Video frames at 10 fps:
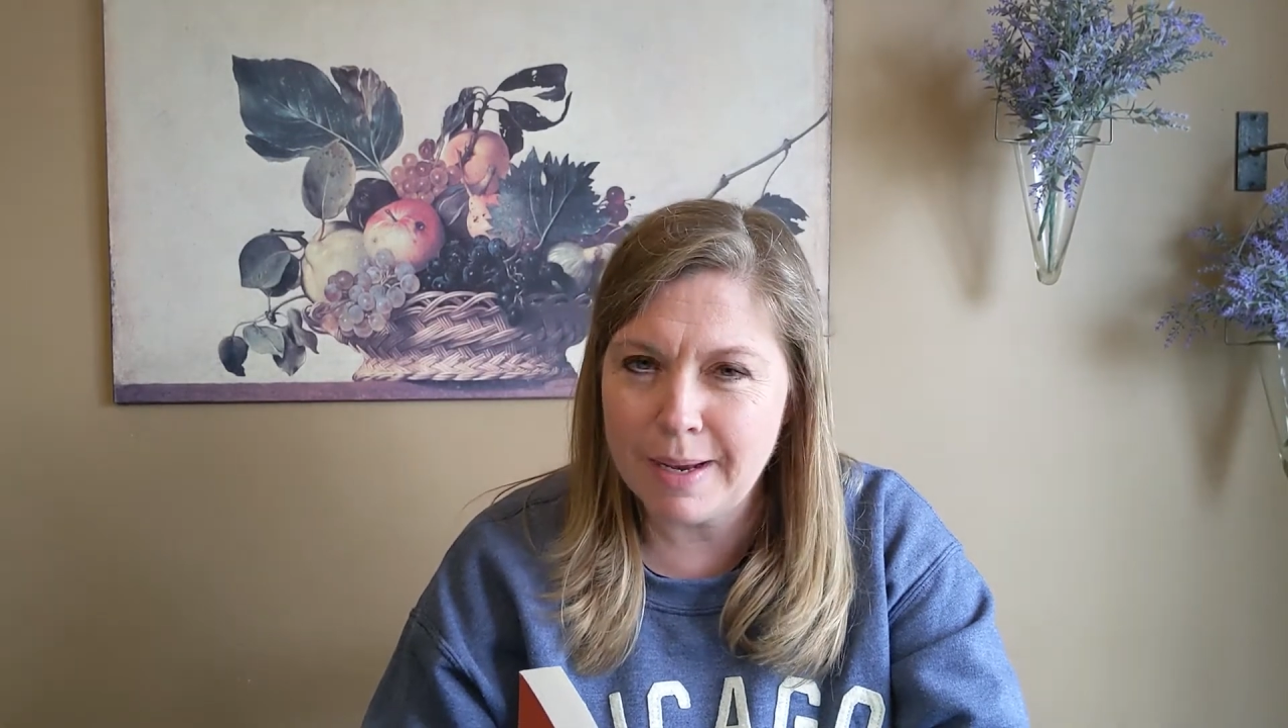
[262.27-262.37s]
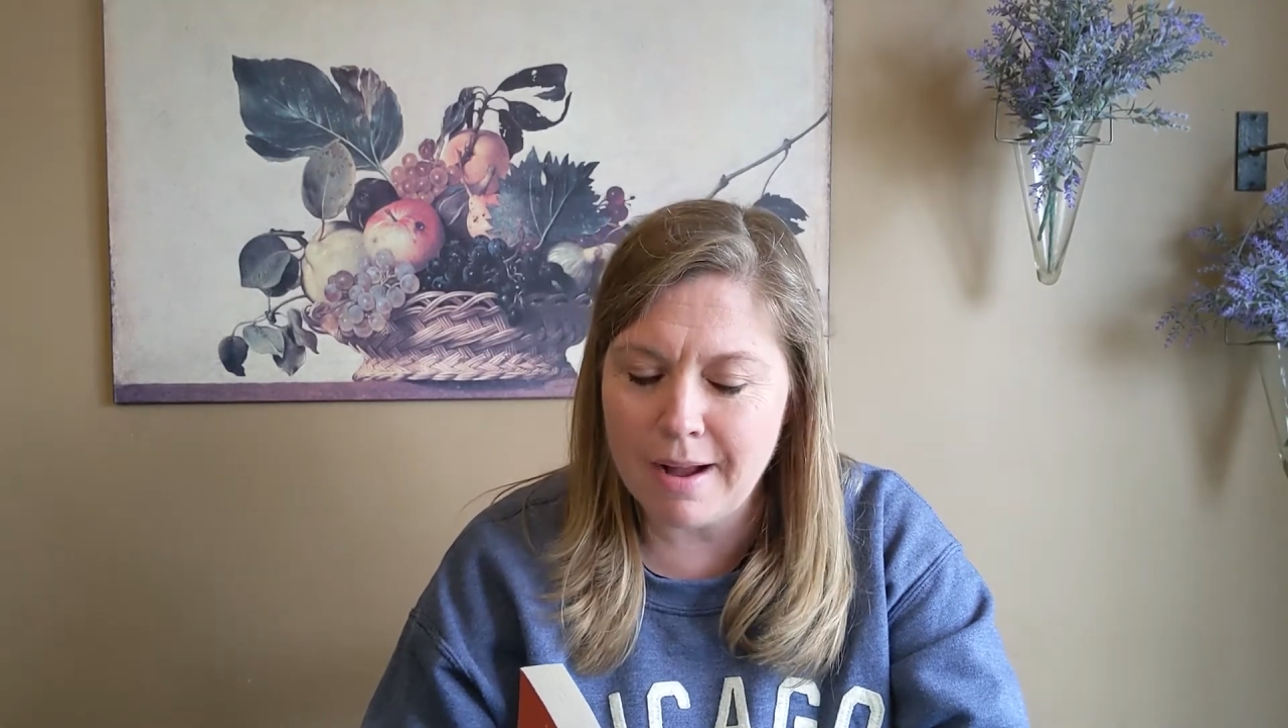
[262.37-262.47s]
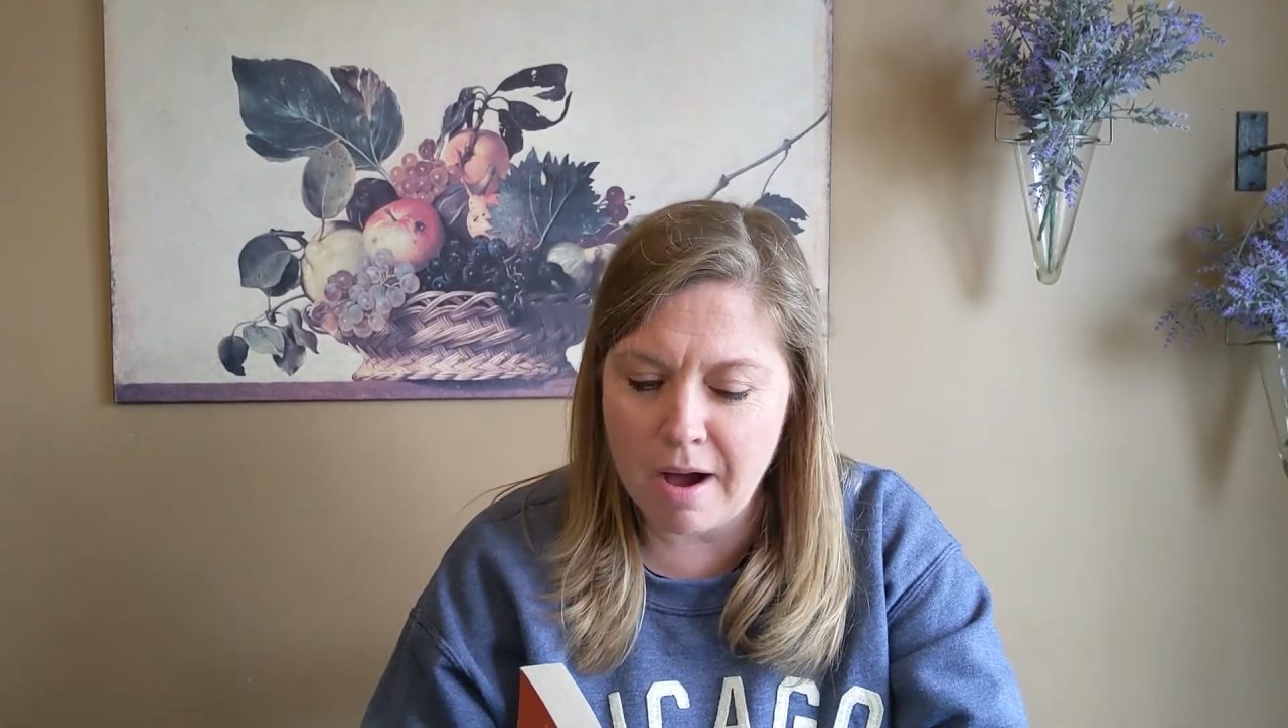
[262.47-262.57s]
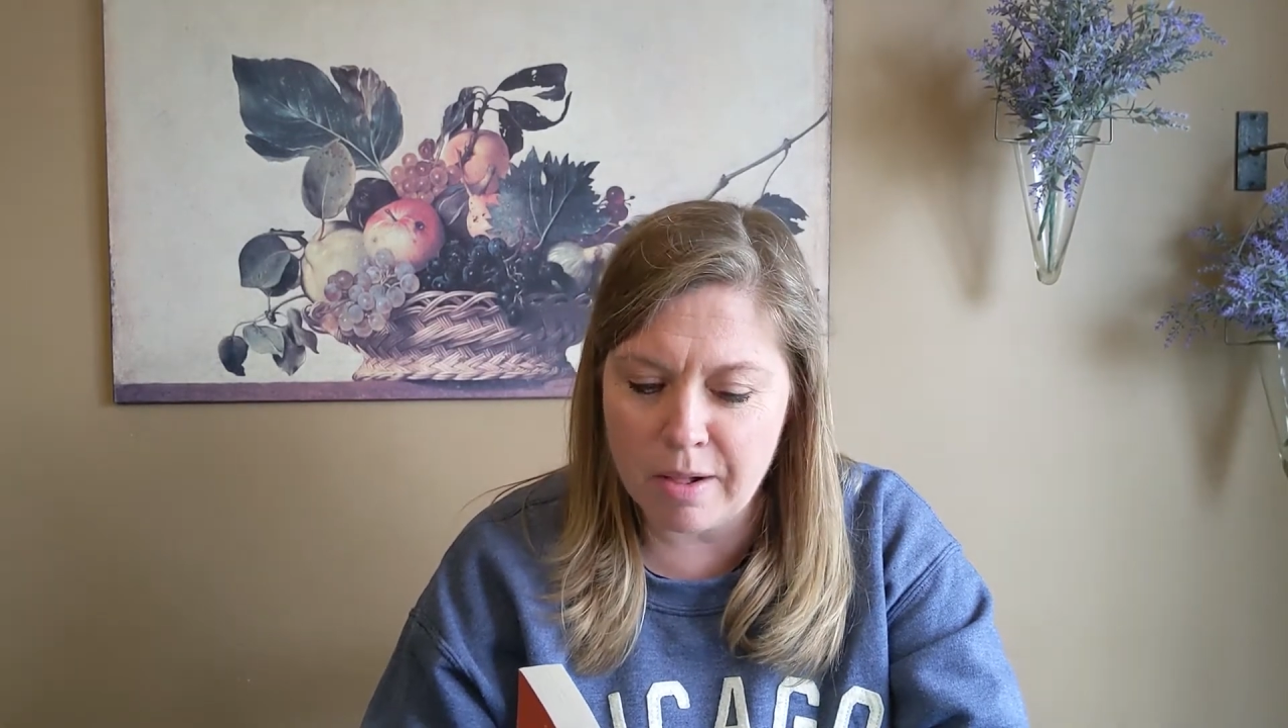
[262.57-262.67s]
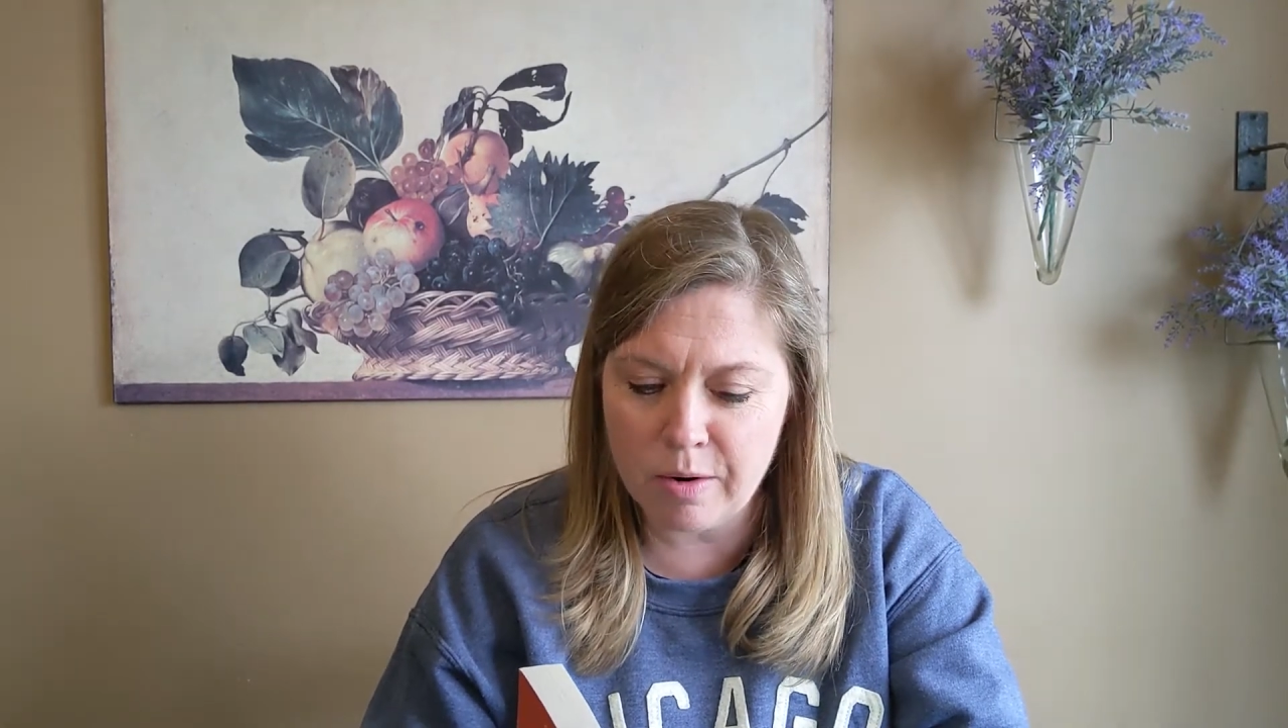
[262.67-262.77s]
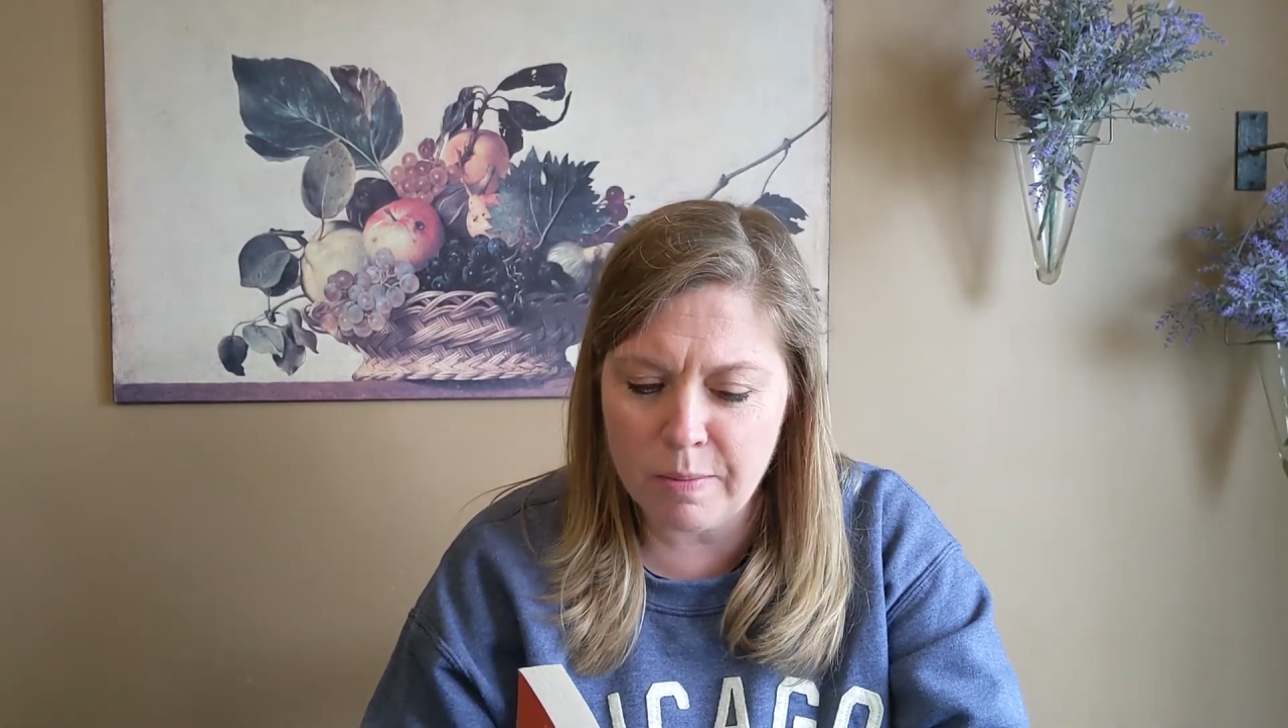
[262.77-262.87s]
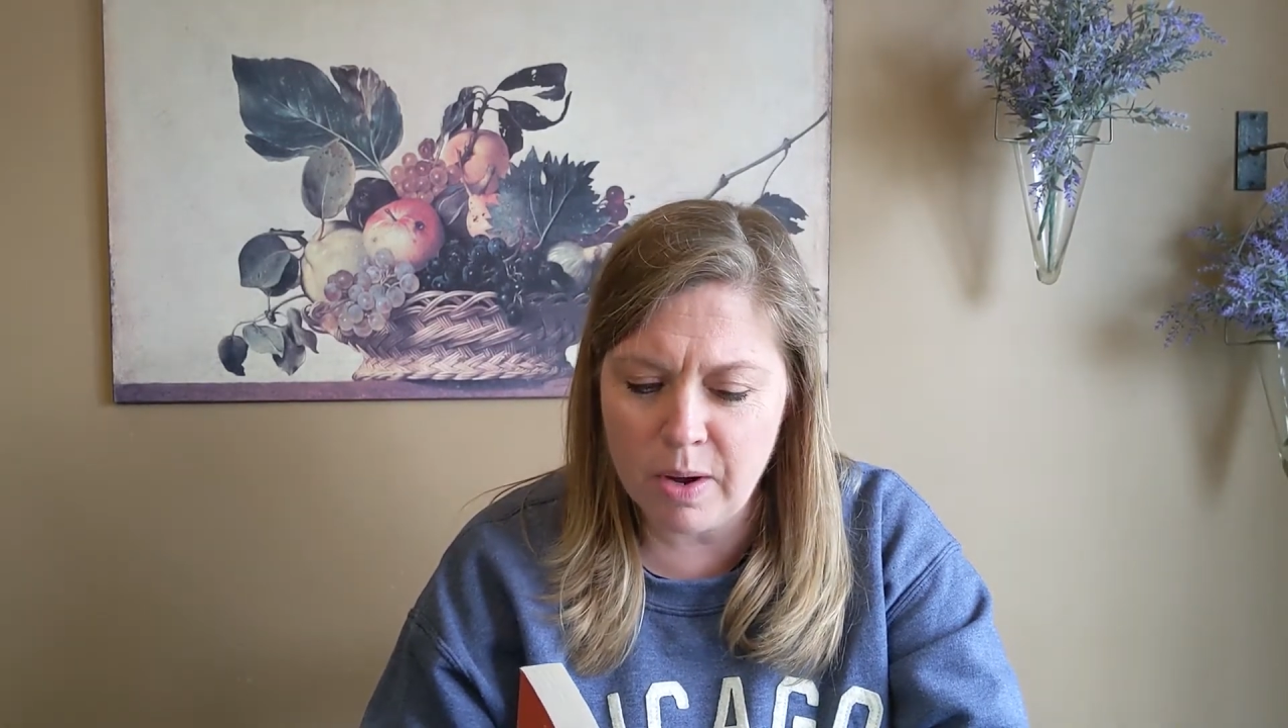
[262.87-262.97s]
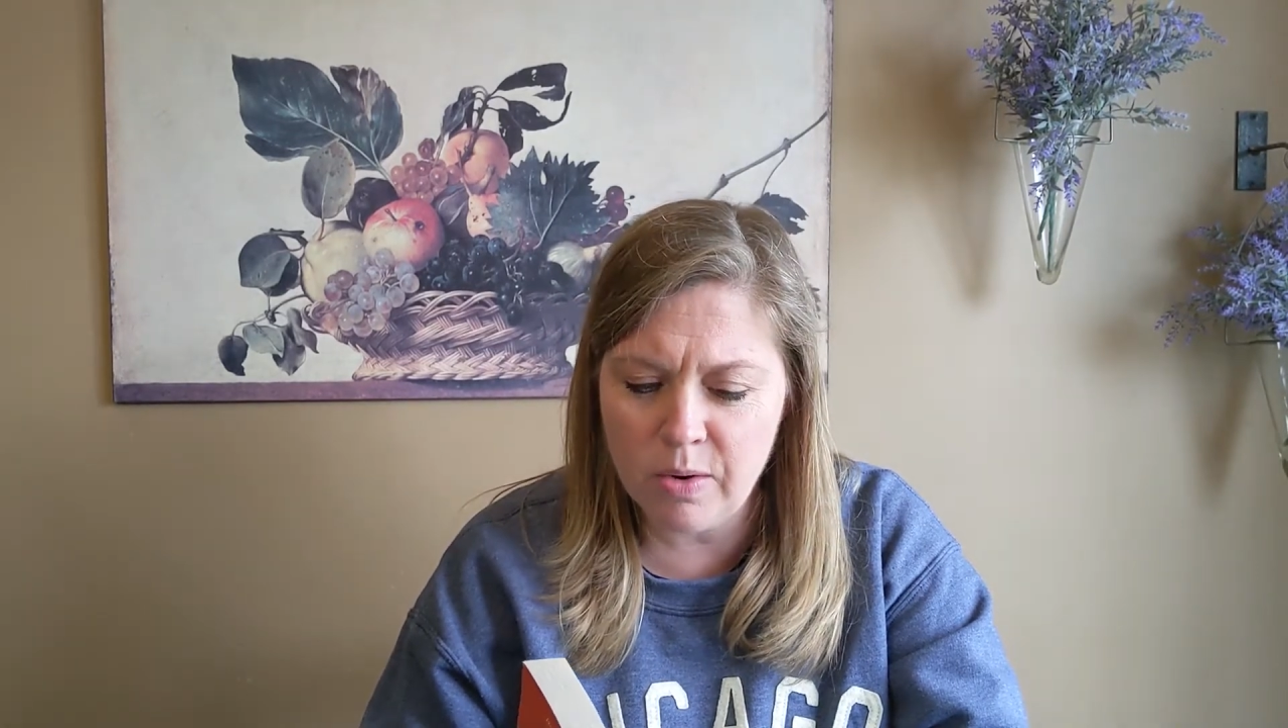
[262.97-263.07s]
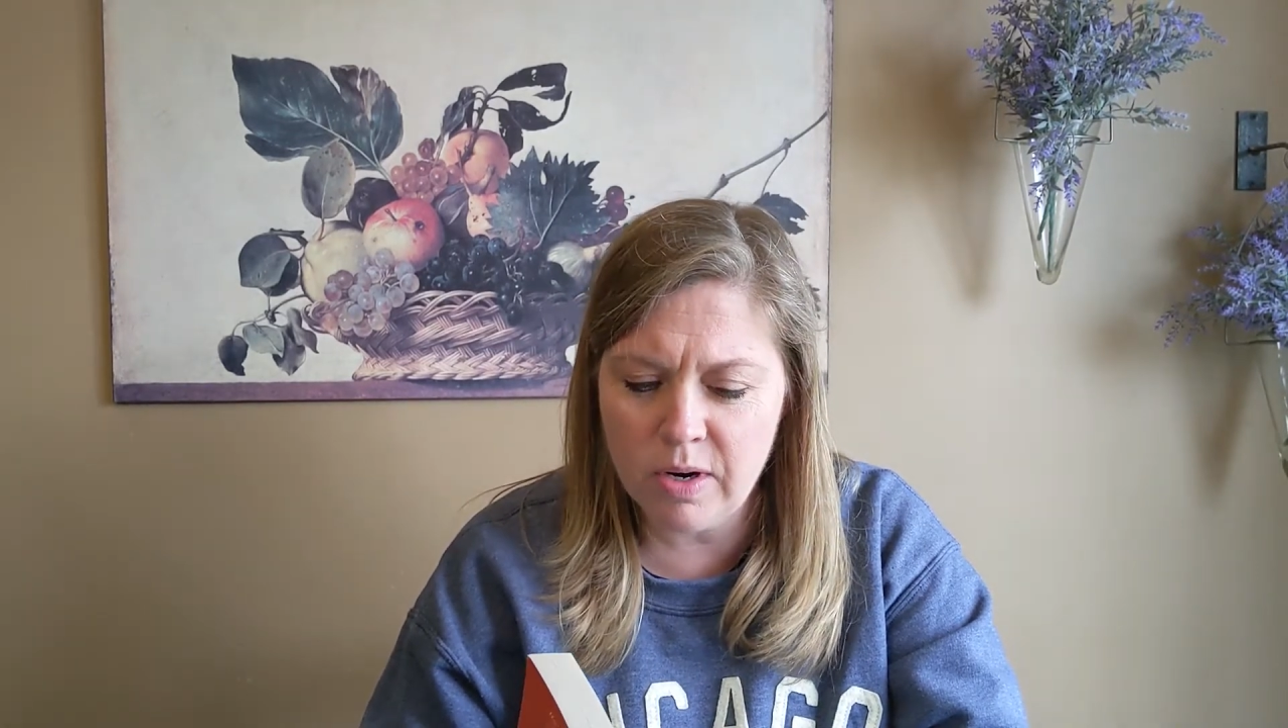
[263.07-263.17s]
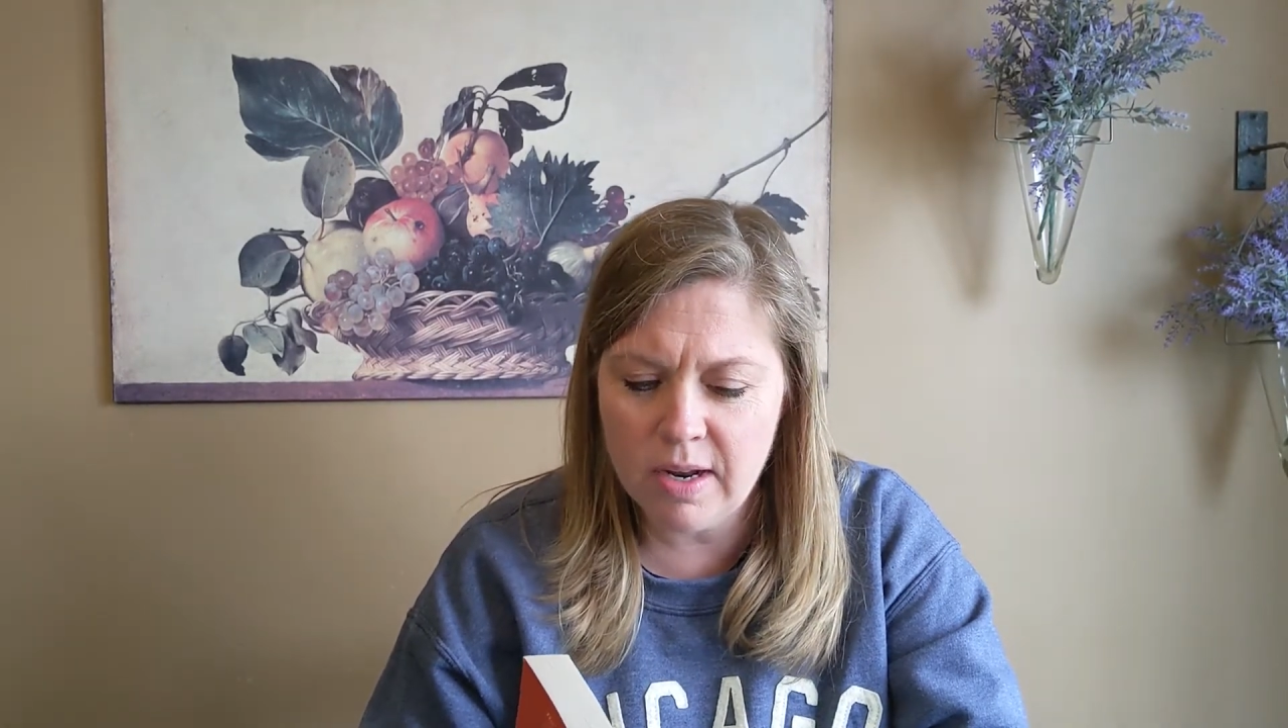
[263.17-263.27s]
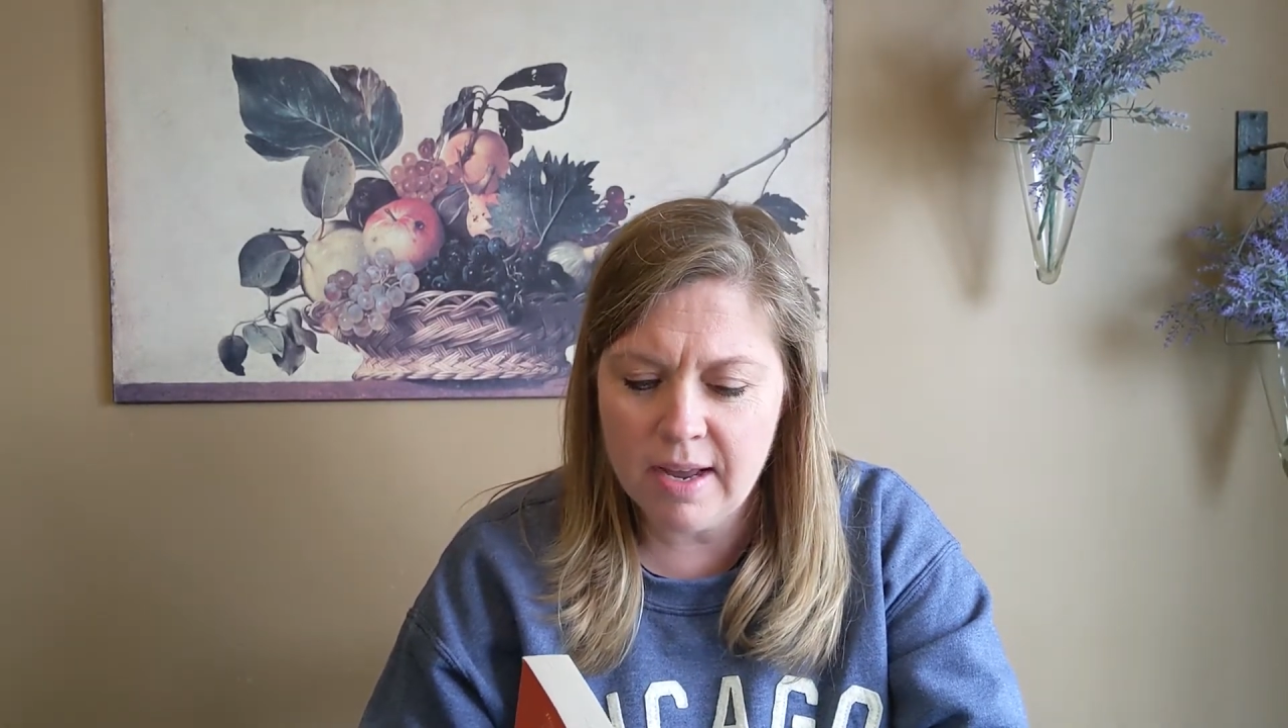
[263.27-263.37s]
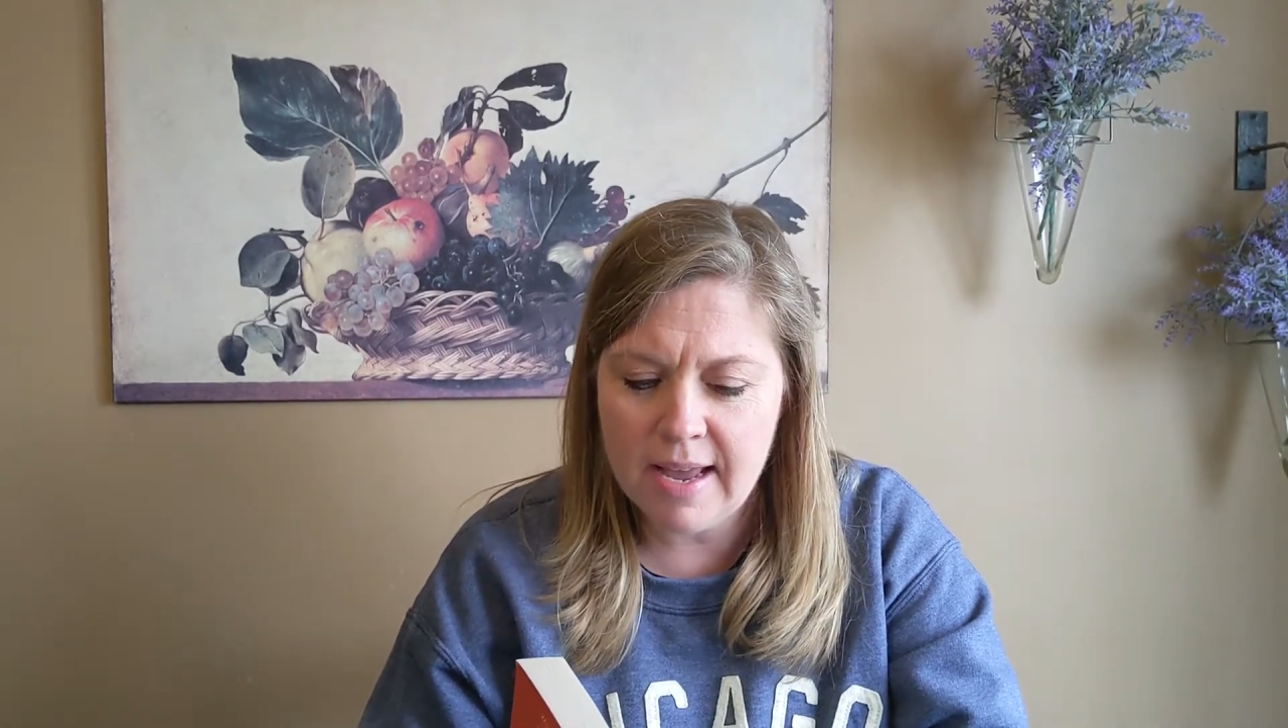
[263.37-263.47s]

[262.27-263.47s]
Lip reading: collarbone?